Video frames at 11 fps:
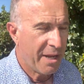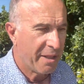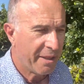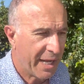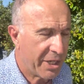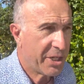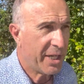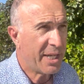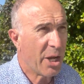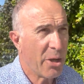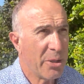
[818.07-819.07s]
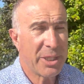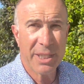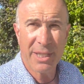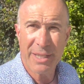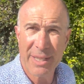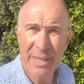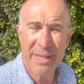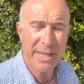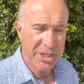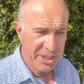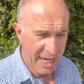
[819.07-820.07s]
that she knows
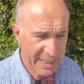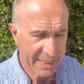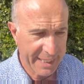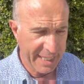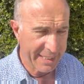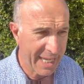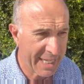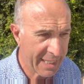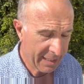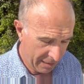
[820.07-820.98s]
that she has to get it done,